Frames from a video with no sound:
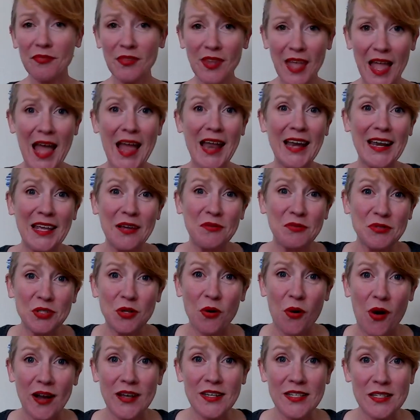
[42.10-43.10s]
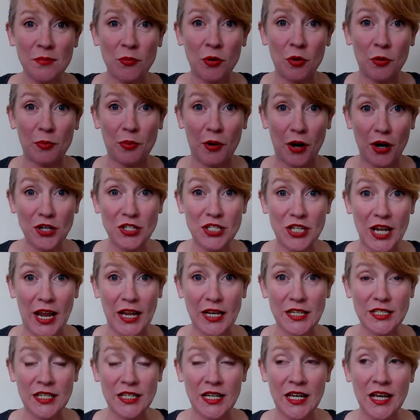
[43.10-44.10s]
And it was quite a small
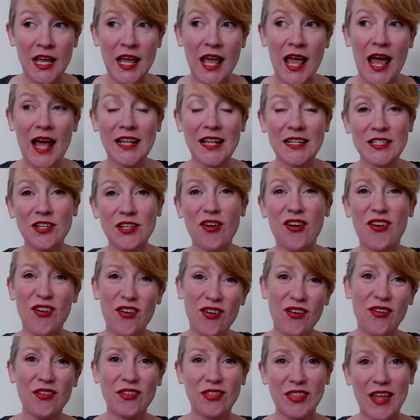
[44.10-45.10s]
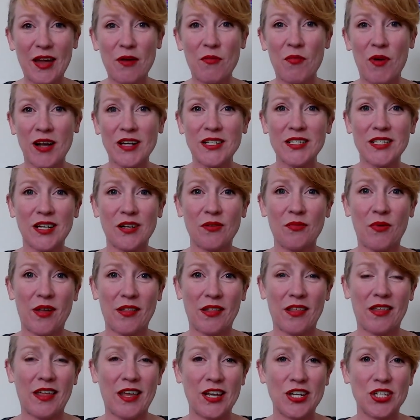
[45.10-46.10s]
project. And so they wondered
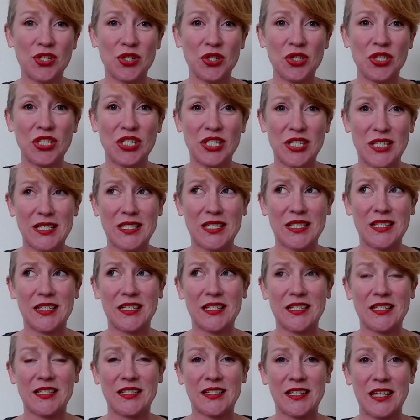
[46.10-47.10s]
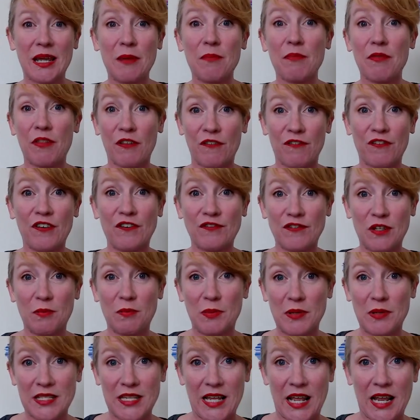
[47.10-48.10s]
whether they shouldn't just skip the
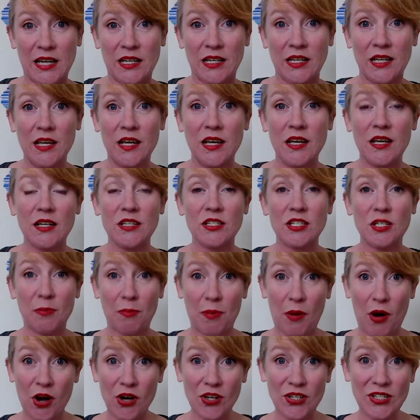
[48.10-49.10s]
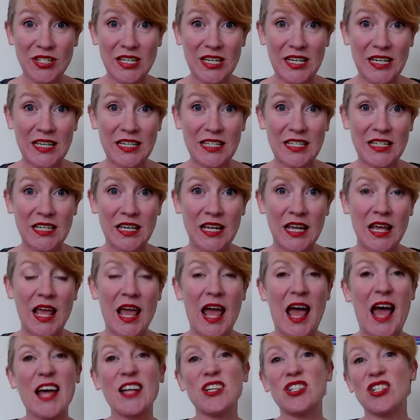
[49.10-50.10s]
50% deposit
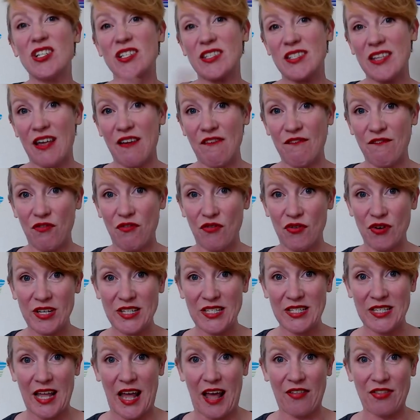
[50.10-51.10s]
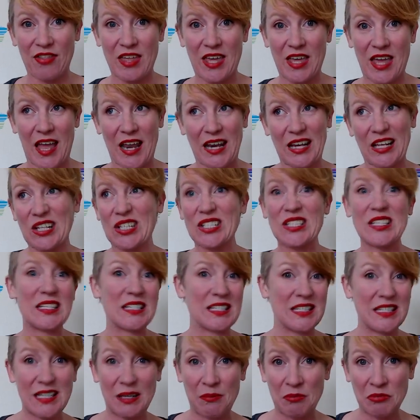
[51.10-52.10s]
and just invoice at the end, because it
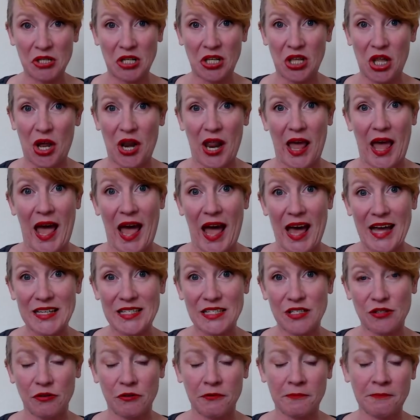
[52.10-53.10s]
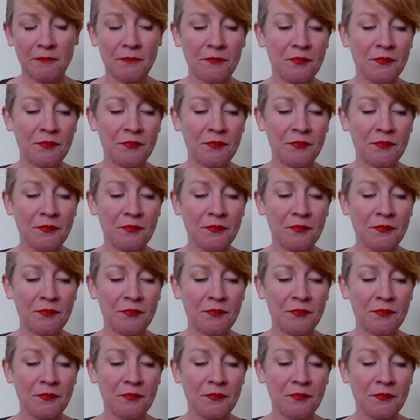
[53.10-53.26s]
seemed a lot of hassle.